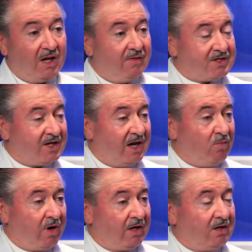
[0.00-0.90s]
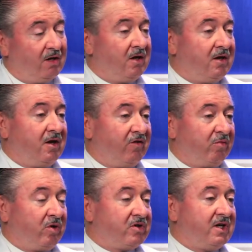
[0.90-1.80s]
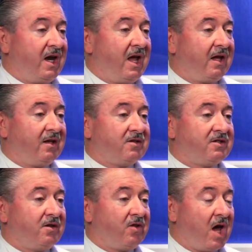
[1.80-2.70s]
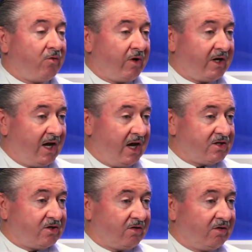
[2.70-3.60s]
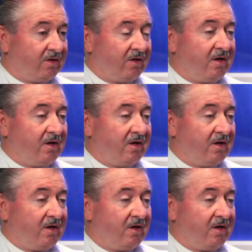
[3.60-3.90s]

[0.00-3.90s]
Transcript: In the same way, if a person has thyroid cancer,